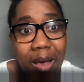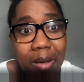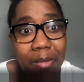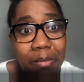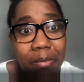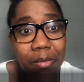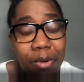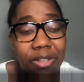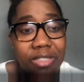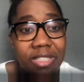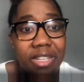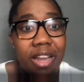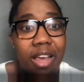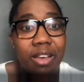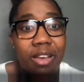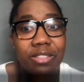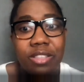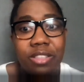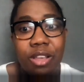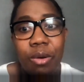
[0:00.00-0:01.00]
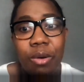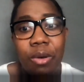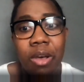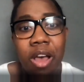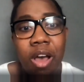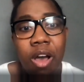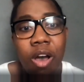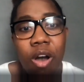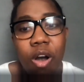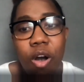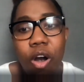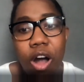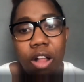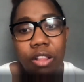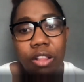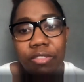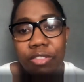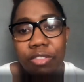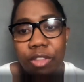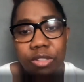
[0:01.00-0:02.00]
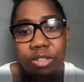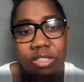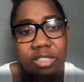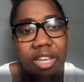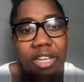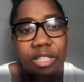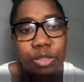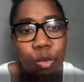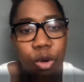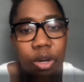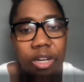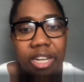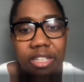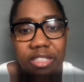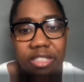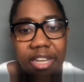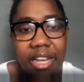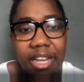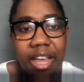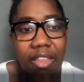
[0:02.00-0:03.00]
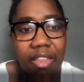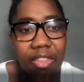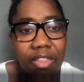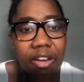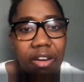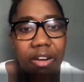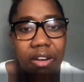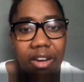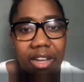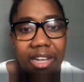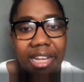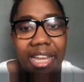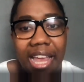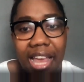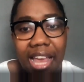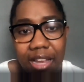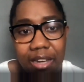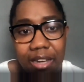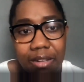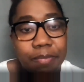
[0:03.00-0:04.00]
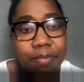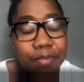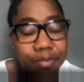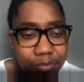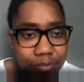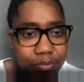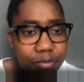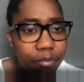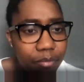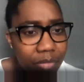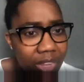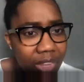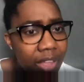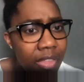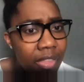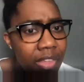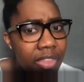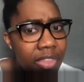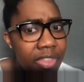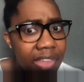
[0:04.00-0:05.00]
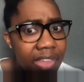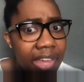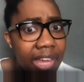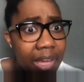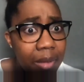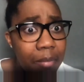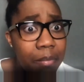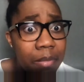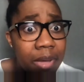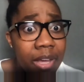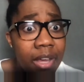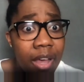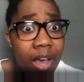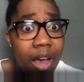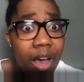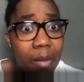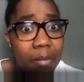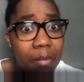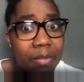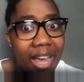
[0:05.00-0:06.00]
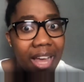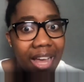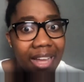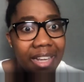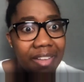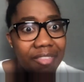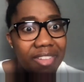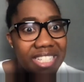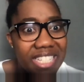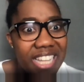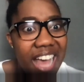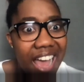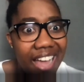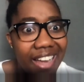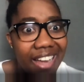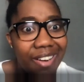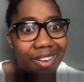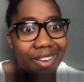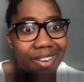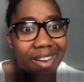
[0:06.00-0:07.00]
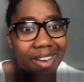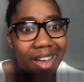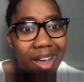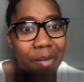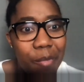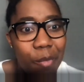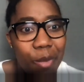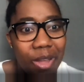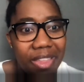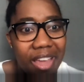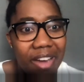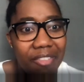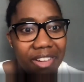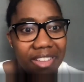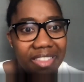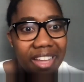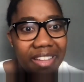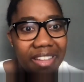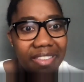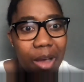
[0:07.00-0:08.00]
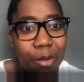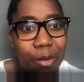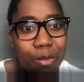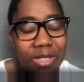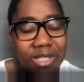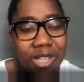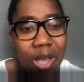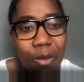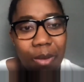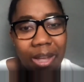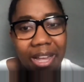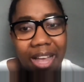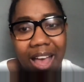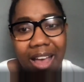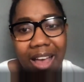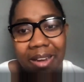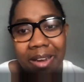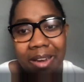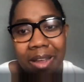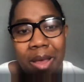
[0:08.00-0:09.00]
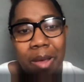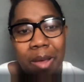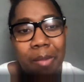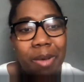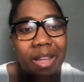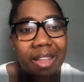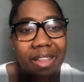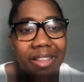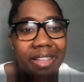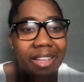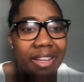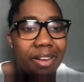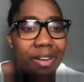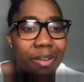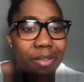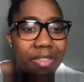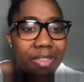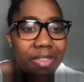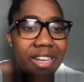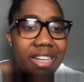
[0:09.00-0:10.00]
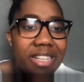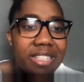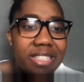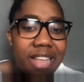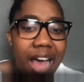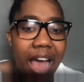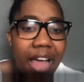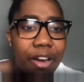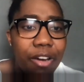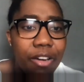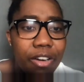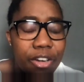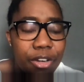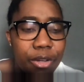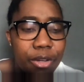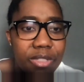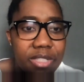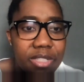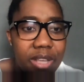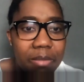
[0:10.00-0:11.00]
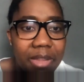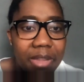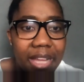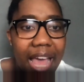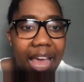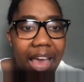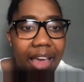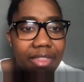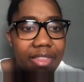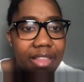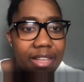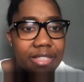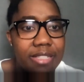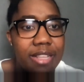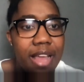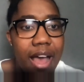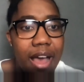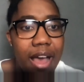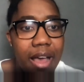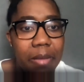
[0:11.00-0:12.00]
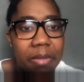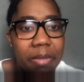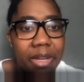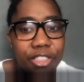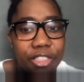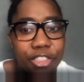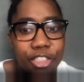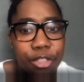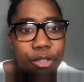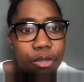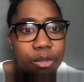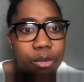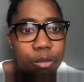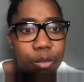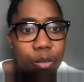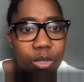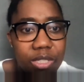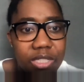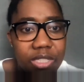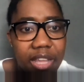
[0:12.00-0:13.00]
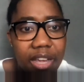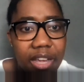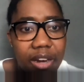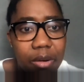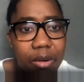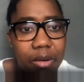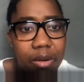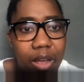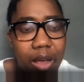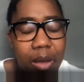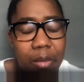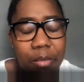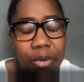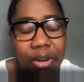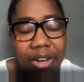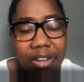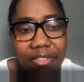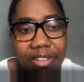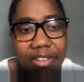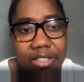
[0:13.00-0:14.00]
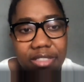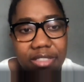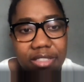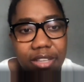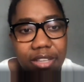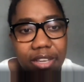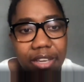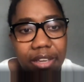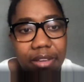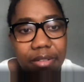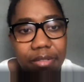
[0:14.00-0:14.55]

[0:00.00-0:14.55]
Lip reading: personnel. So all of those things working together, again, the theme got even tighter with everything that was going on. But, you know, the desire to do something at this time in June was there previously.